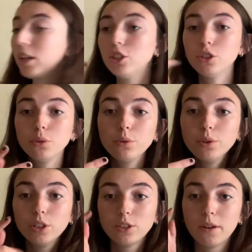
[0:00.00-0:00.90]
two,
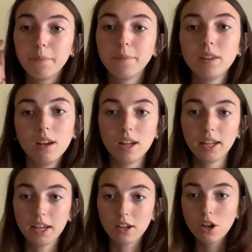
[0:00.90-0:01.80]
so uh,
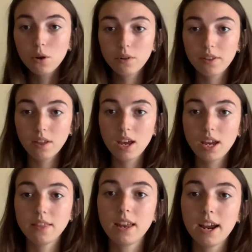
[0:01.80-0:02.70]
like a coat thing,
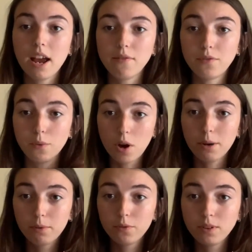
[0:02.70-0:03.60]
and then I have the
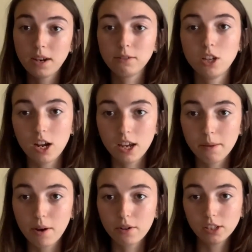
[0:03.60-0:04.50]
waterproof one that I was talking
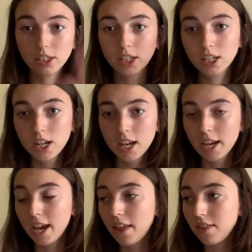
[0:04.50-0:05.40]
about earlier,
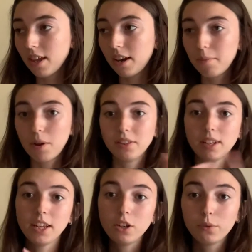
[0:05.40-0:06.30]
and then I bought the
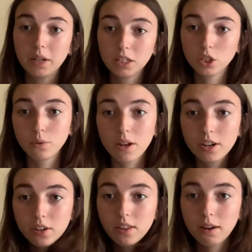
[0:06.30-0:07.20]
like green
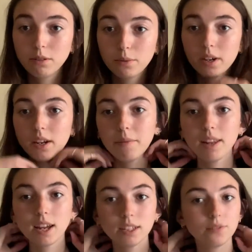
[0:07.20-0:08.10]
sweater that I was wearing in my
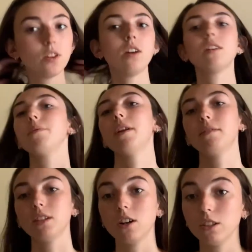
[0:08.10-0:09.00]
last vlog when I
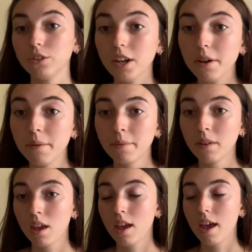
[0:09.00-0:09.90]
was in Austria,
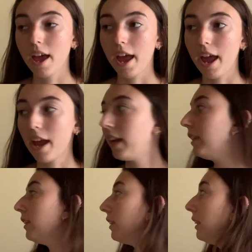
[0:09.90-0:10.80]

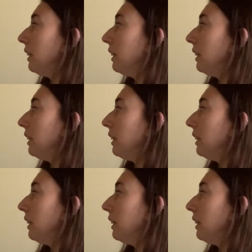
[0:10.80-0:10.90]
and